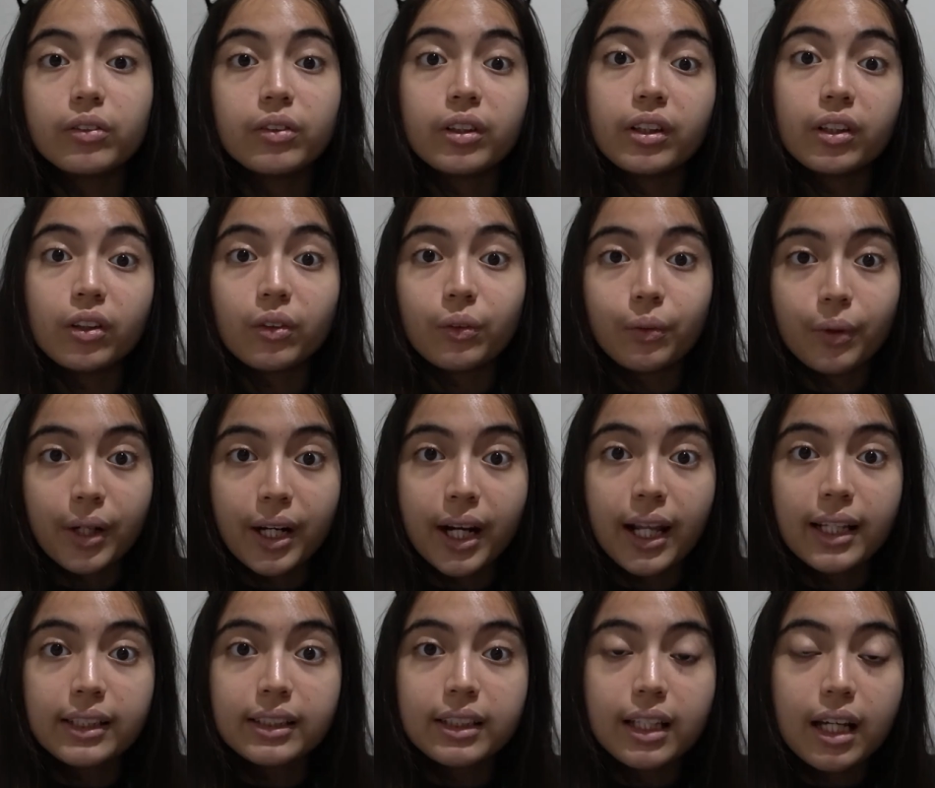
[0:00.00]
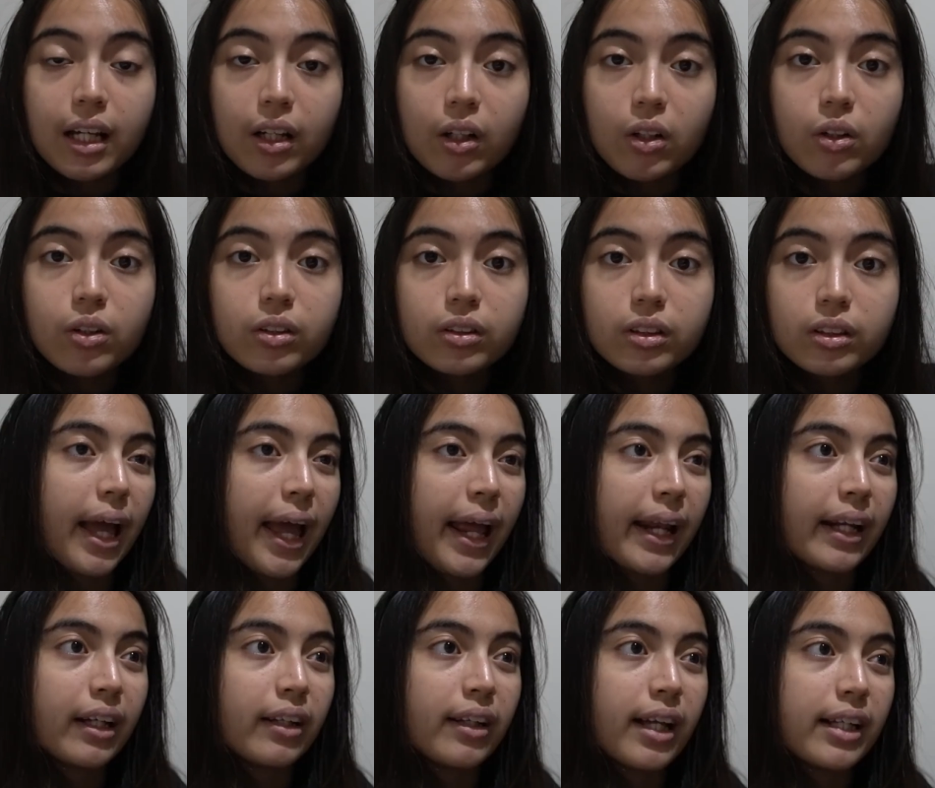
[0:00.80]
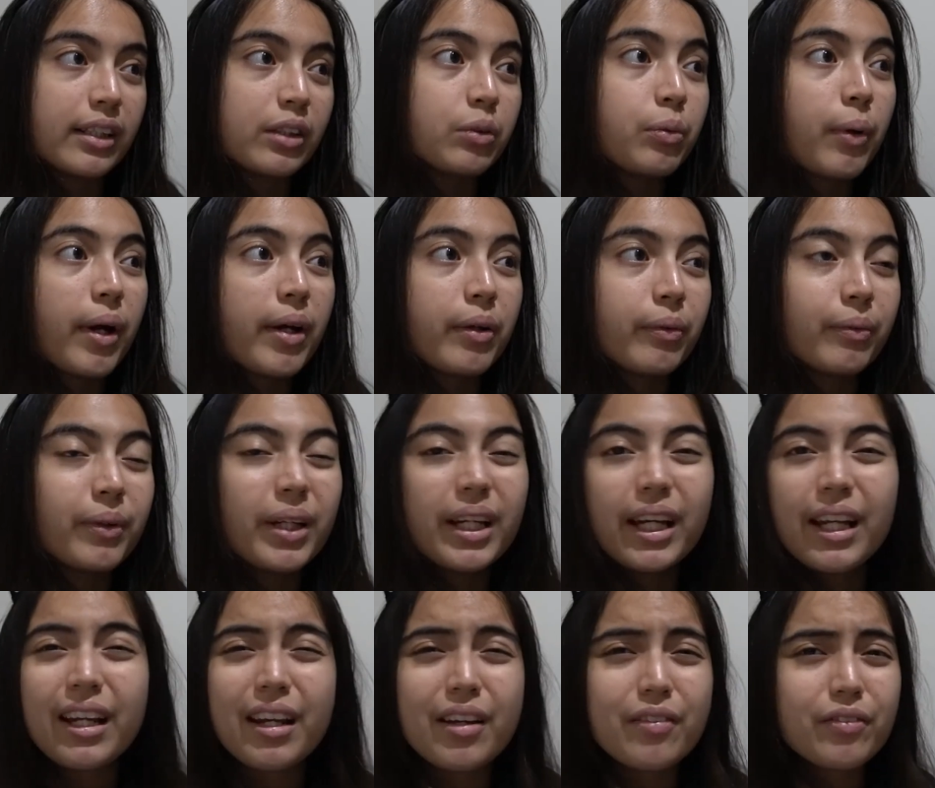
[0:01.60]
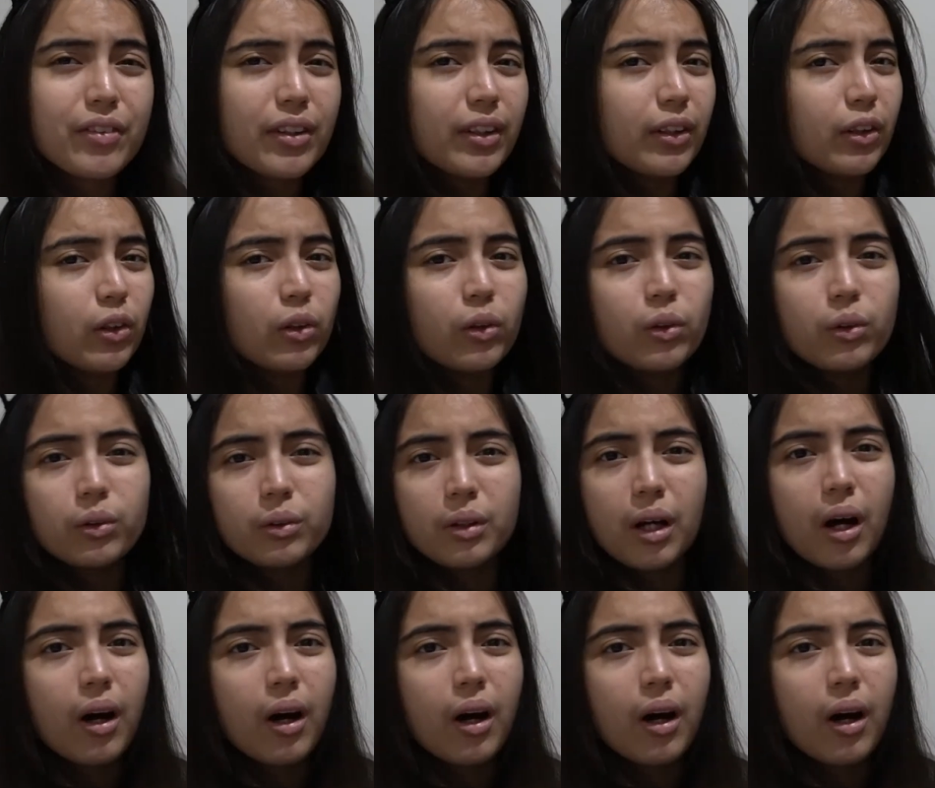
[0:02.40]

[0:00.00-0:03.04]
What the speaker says: don't realize they are lost, and that's why we can never look